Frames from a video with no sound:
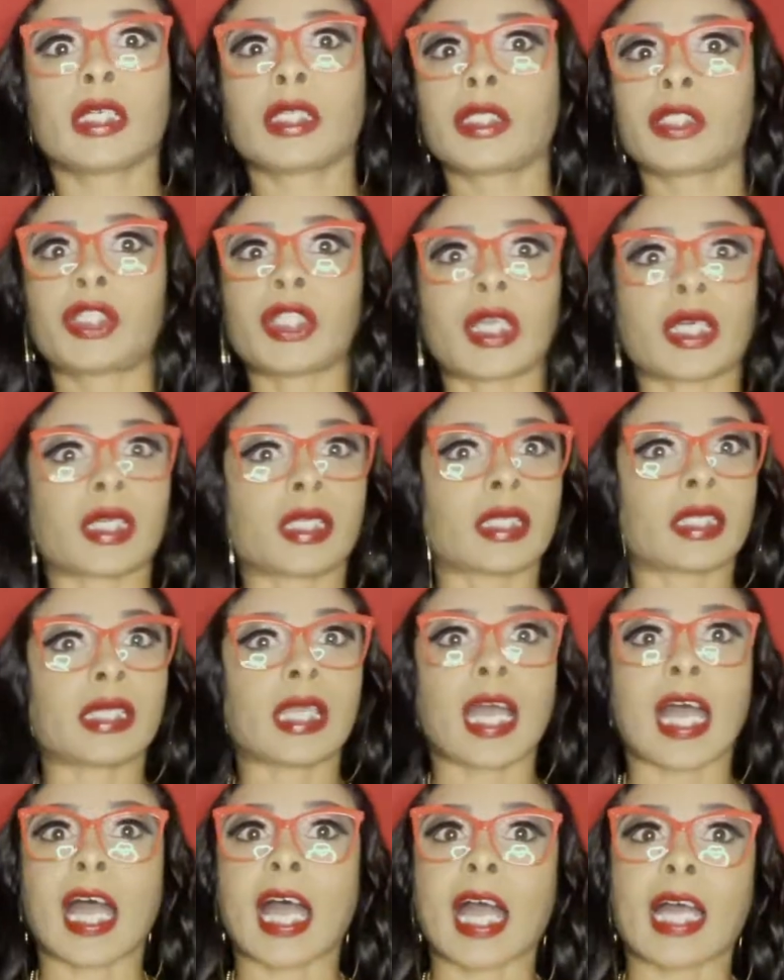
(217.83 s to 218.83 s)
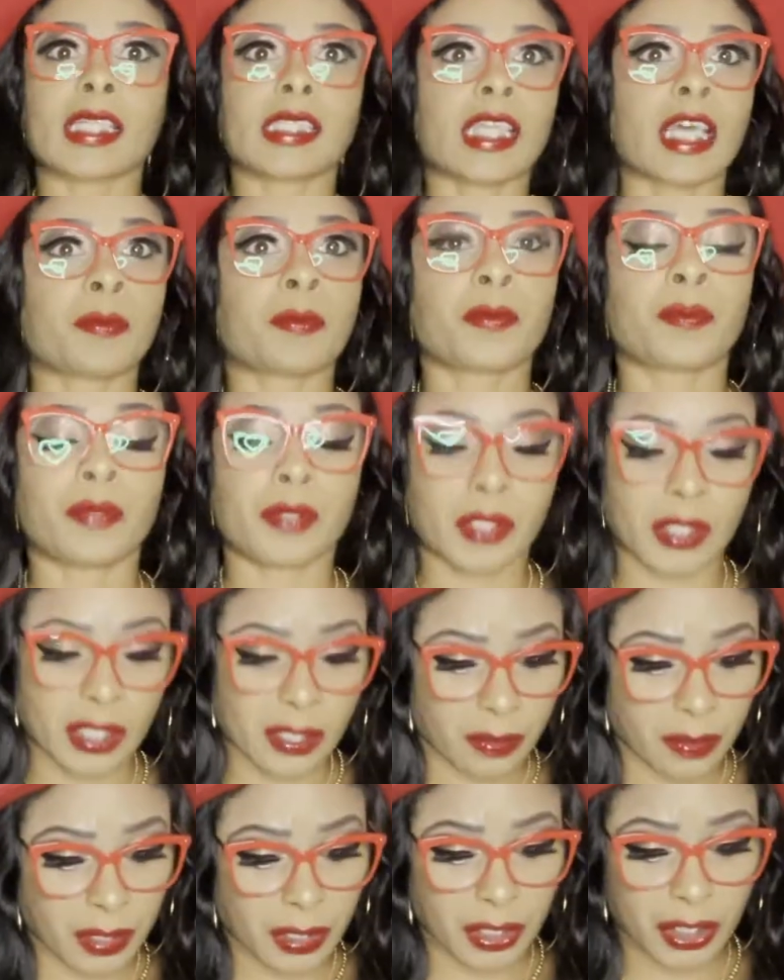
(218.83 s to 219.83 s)
Jekyll and Hyde type of
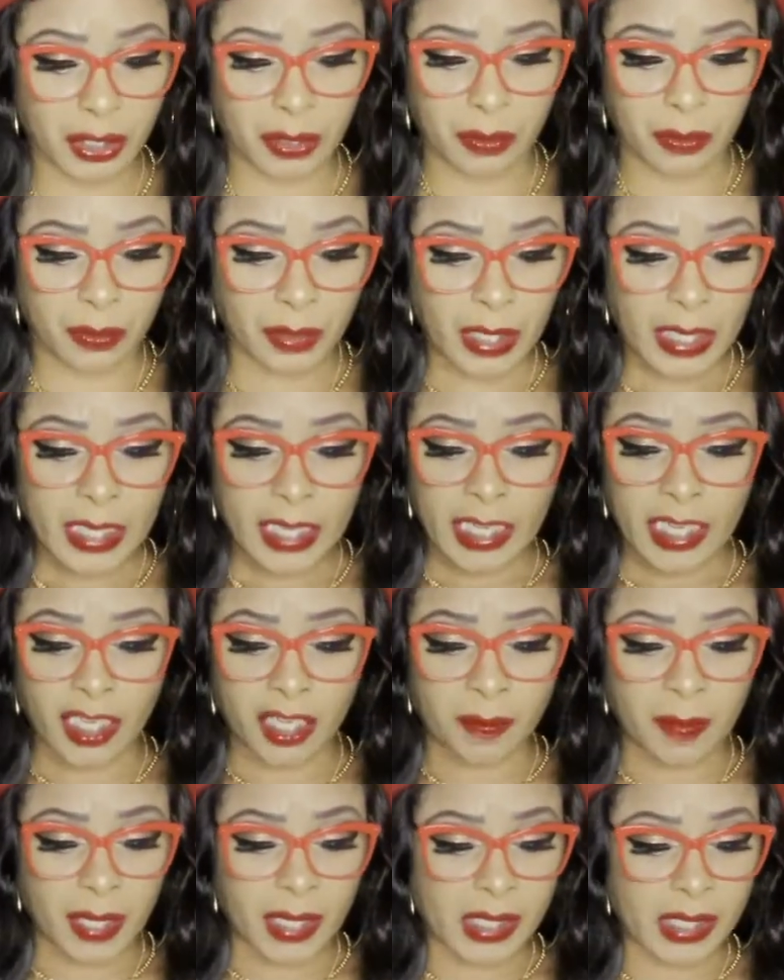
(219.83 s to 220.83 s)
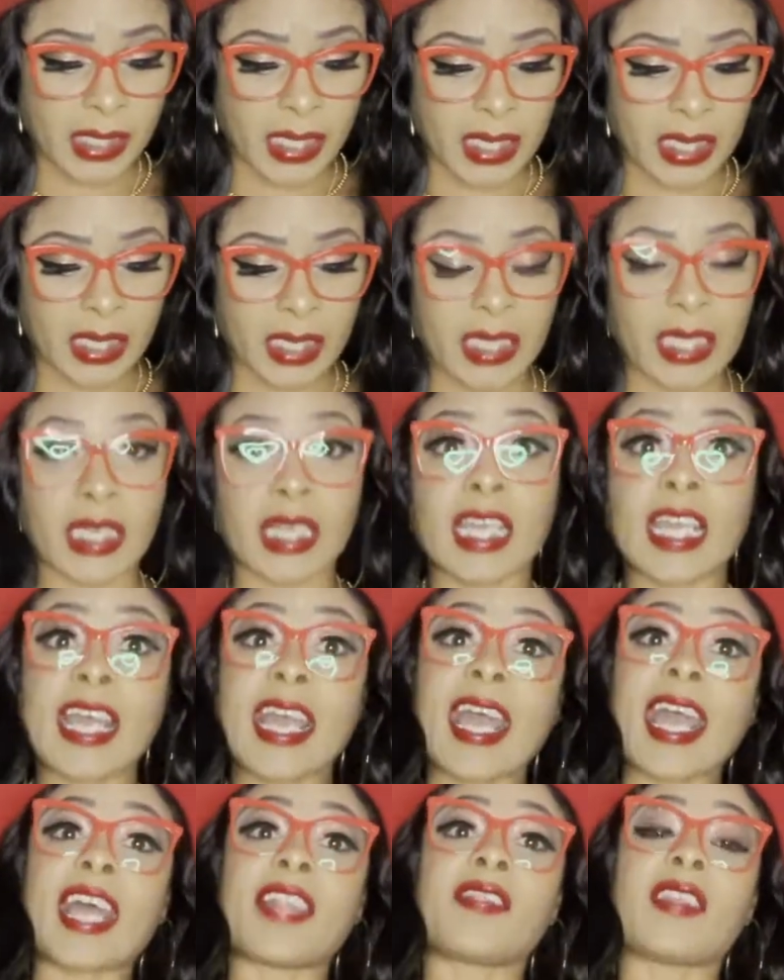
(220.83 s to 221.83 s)
persona, so everybody's getting lit.
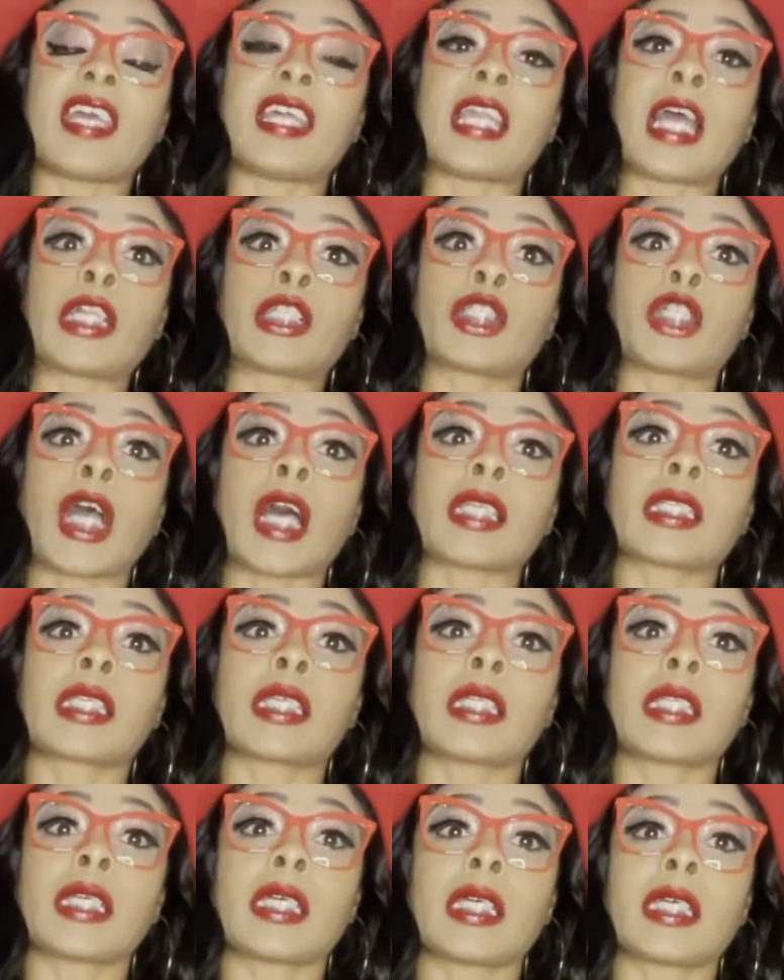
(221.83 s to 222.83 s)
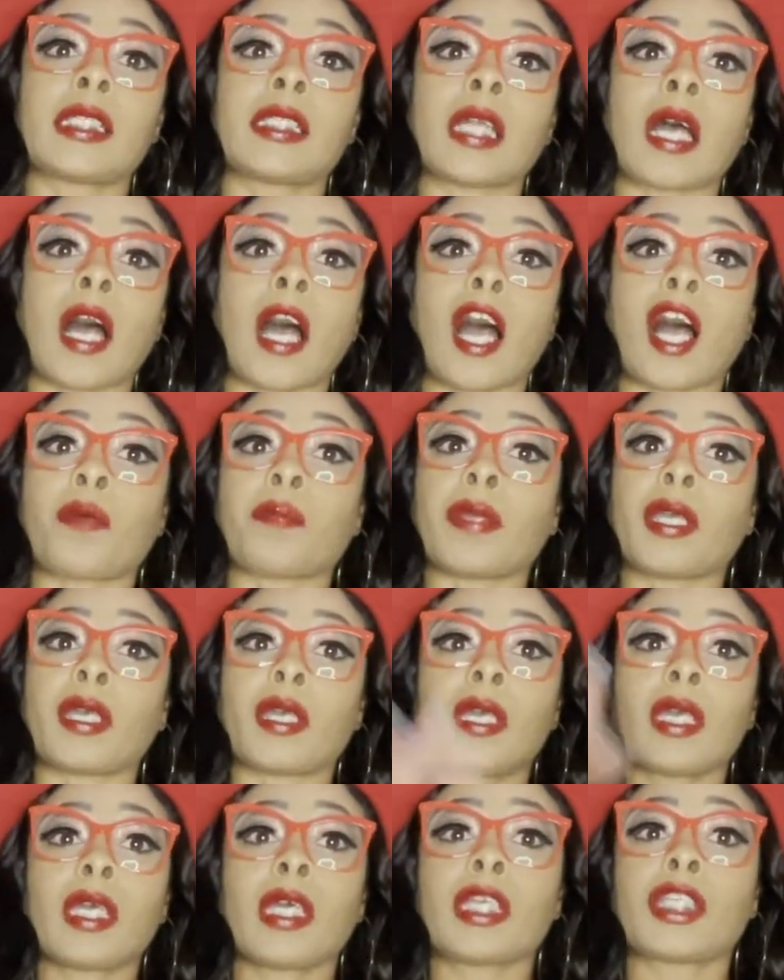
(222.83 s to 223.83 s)
And then Joseline,
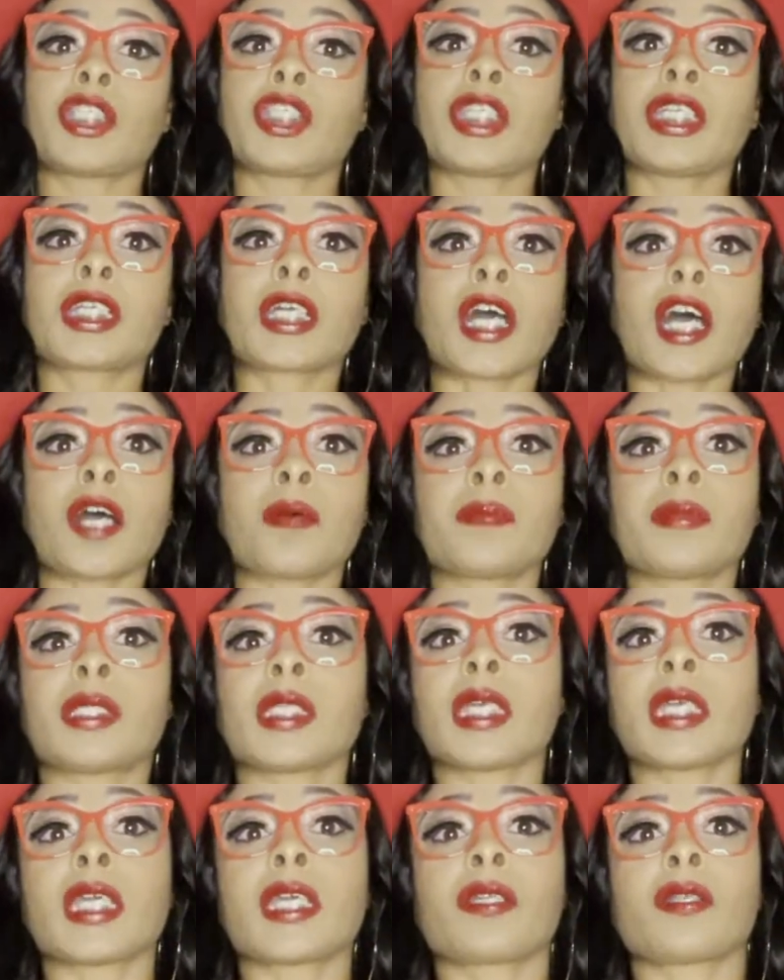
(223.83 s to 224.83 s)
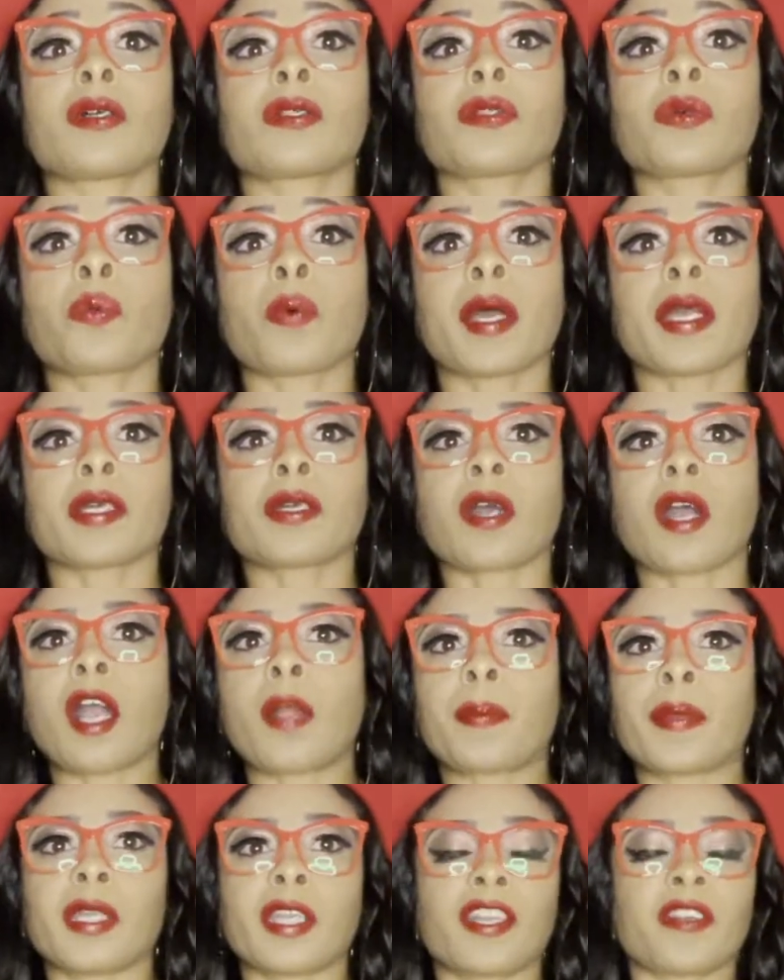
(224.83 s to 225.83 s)
she comes in on the white
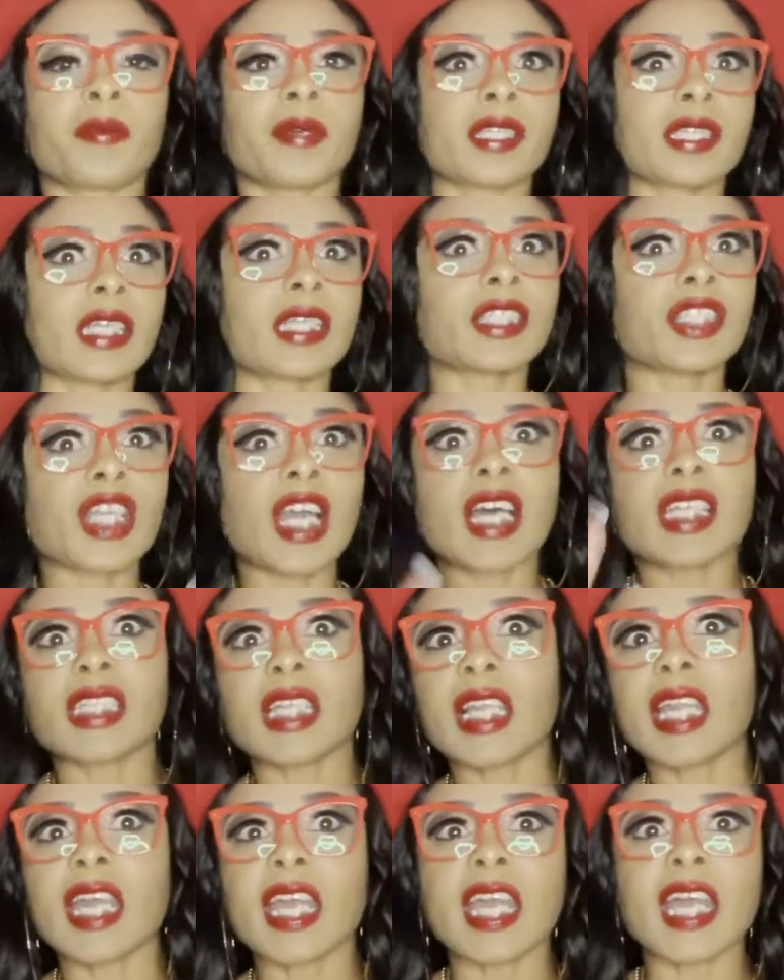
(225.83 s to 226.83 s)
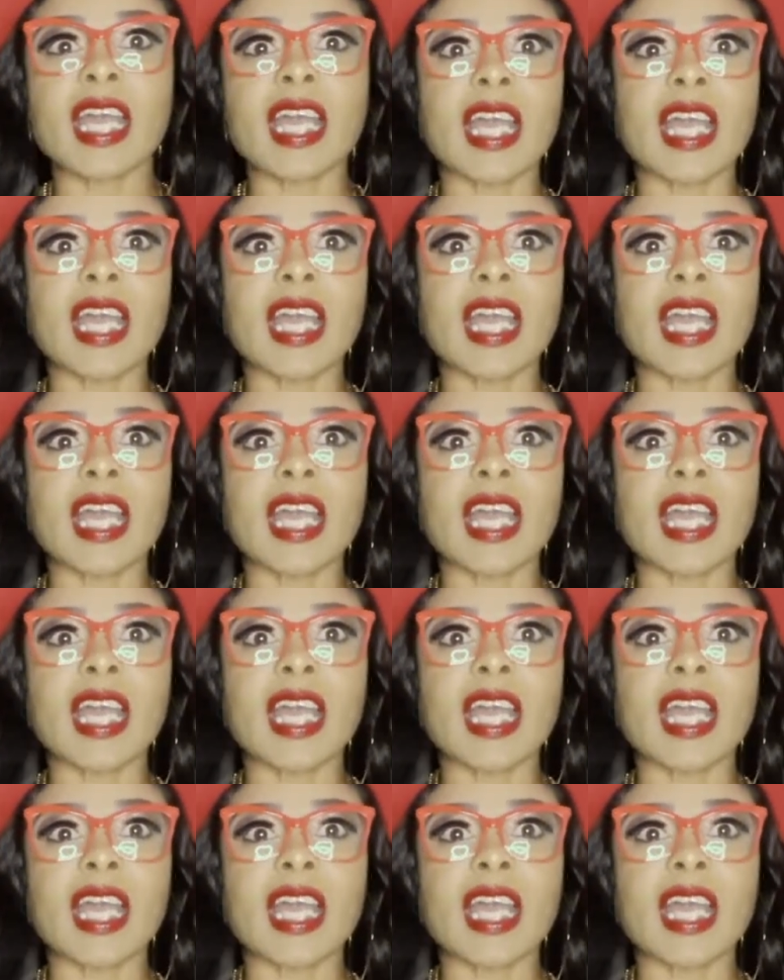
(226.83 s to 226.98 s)
carpet and everybody's like, Joseline!